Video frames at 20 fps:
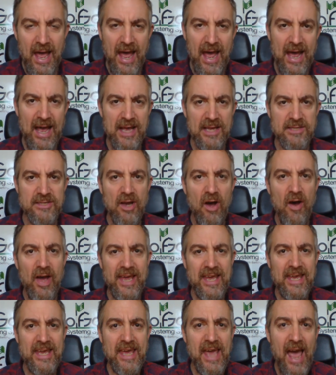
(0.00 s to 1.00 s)
as I
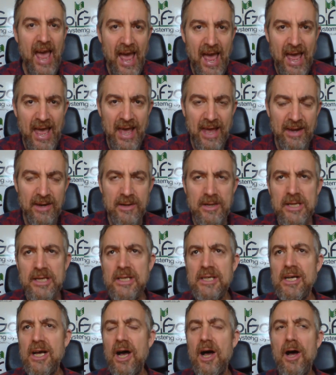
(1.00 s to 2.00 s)
can.
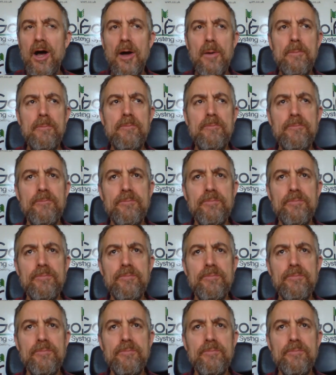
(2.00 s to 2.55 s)
Um,